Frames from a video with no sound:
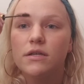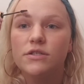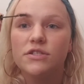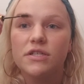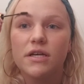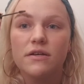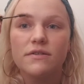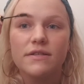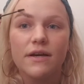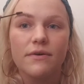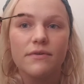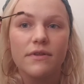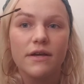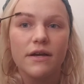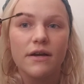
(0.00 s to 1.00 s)
gels
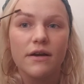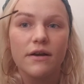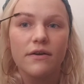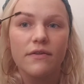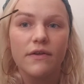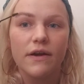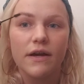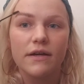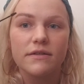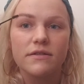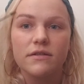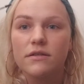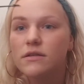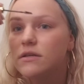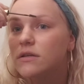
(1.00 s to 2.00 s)
out there that
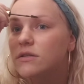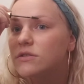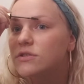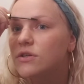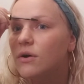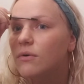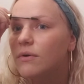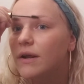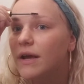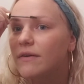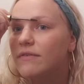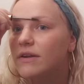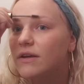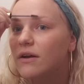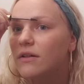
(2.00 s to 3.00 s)
don't have
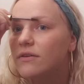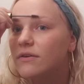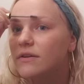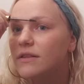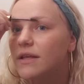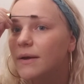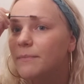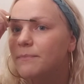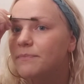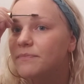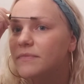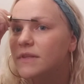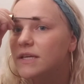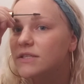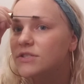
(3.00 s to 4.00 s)
any color in them.
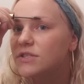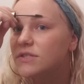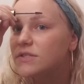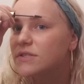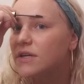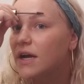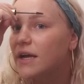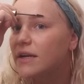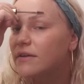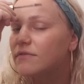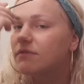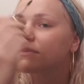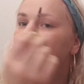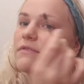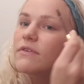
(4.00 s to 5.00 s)
It's just to kind of
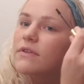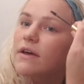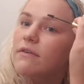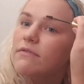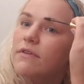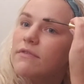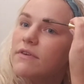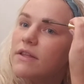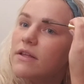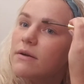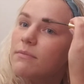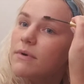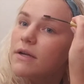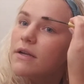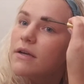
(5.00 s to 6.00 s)
give you that fluffy look,
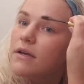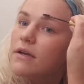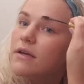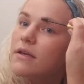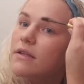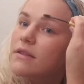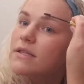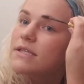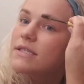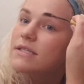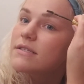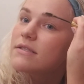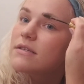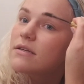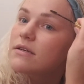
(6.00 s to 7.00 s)
but this
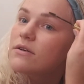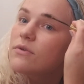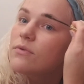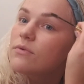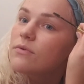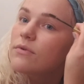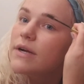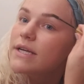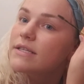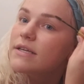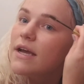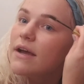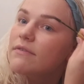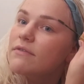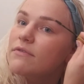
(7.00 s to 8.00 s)
is great to
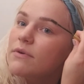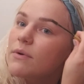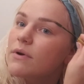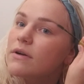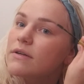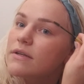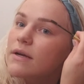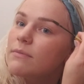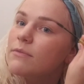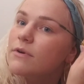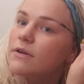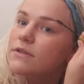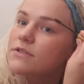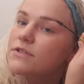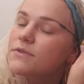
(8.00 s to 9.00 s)
have if you are in a time
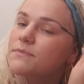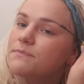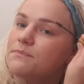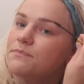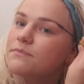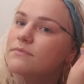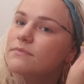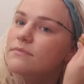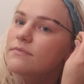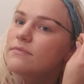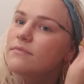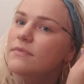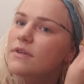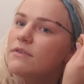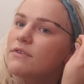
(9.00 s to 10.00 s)
crunch.
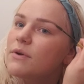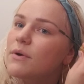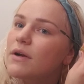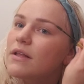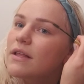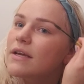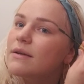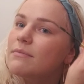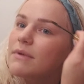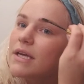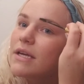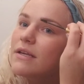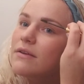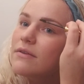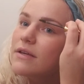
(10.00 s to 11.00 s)
If you are like
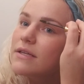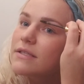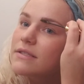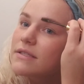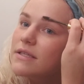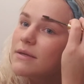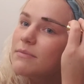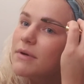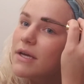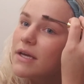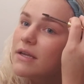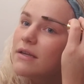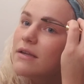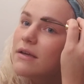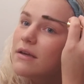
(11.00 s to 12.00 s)
me and you like to sleep
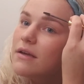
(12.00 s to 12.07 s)
in,